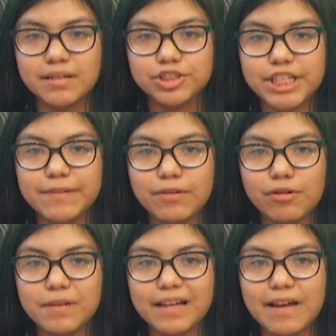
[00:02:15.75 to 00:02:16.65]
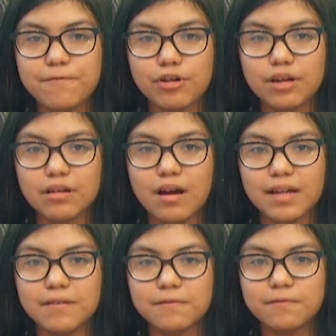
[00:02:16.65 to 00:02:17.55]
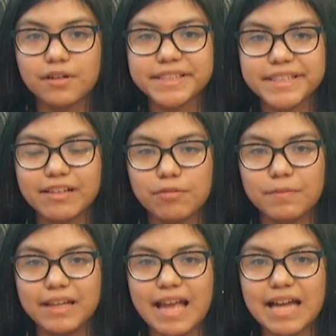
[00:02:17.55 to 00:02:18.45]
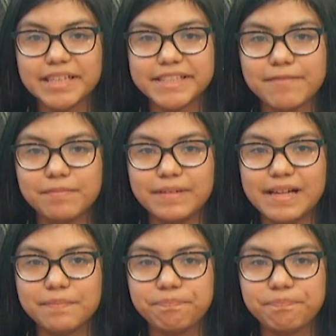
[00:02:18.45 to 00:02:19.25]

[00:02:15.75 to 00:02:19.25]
JV will play at 4 o'clock, varsity will play at 7 p.m.